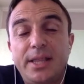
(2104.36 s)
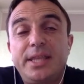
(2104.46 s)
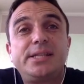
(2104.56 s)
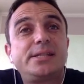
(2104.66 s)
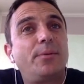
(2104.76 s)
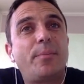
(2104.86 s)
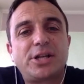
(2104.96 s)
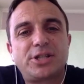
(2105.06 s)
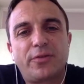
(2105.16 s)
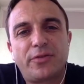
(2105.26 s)
this is the
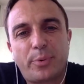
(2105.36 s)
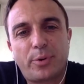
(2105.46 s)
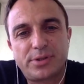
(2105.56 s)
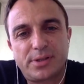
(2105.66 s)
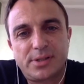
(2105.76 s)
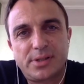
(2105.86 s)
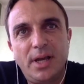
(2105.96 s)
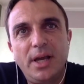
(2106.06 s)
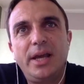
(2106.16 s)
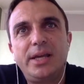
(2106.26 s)
magic of the process.
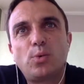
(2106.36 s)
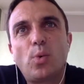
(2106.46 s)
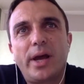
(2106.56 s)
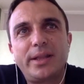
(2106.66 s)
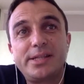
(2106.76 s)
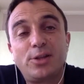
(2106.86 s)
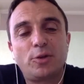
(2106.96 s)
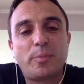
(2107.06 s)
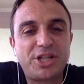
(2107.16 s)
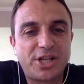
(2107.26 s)
Is why it's
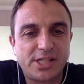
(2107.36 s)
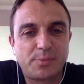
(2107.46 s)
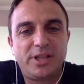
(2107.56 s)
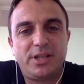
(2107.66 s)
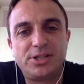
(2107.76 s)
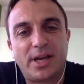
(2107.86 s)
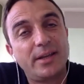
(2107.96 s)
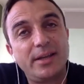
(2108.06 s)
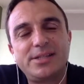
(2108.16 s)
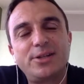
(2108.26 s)
not by chance by design.
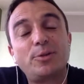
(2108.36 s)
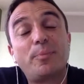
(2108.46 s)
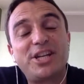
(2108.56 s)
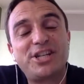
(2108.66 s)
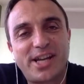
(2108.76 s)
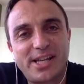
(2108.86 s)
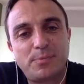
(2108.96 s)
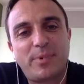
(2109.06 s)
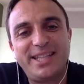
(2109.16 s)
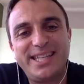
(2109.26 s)
It's not by chance
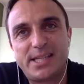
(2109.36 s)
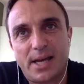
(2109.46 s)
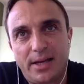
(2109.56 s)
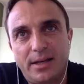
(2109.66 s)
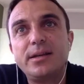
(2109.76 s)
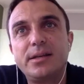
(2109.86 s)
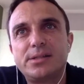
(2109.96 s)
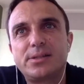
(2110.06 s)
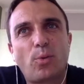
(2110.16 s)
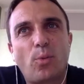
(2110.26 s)
by design.
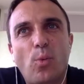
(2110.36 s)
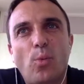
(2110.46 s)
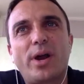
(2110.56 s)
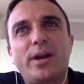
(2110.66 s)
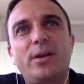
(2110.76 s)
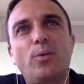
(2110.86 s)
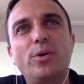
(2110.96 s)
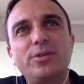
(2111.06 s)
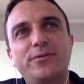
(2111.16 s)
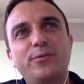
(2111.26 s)
It's a one
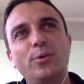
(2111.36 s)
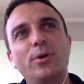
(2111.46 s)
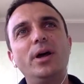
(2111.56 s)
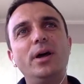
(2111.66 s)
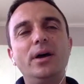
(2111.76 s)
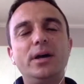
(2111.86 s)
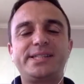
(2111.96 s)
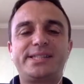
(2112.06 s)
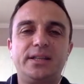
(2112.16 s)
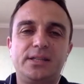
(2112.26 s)
wonderful
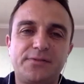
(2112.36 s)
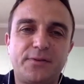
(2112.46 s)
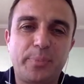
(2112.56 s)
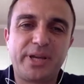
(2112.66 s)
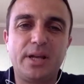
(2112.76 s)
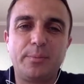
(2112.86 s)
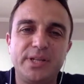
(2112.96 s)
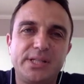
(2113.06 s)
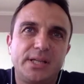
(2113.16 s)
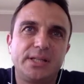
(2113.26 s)
sentence from Kiran
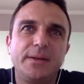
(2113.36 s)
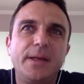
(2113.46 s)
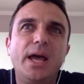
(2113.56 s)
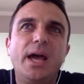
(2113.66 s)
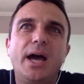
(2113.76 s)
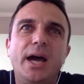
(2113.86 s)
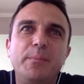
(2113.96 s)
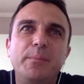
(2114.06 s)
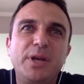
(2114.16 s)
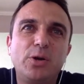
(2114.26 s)
Birsetti.
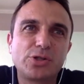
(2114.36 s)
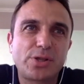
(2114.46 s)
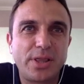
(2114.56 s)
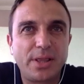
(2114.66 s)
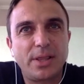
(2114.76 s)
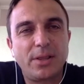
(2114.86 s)
And because